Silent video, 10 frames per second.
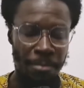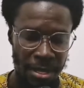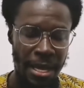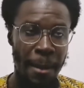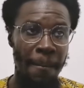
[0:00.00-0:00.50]

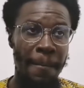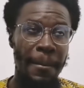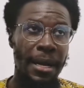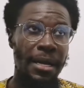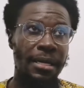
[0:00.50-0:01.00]
Yeah,
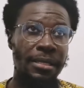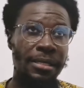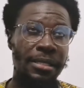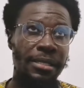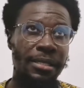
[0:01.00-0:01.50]

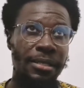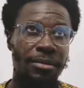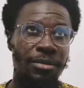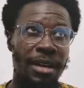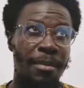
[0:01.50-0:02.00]
and
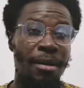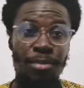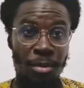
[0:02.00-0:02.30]
we are about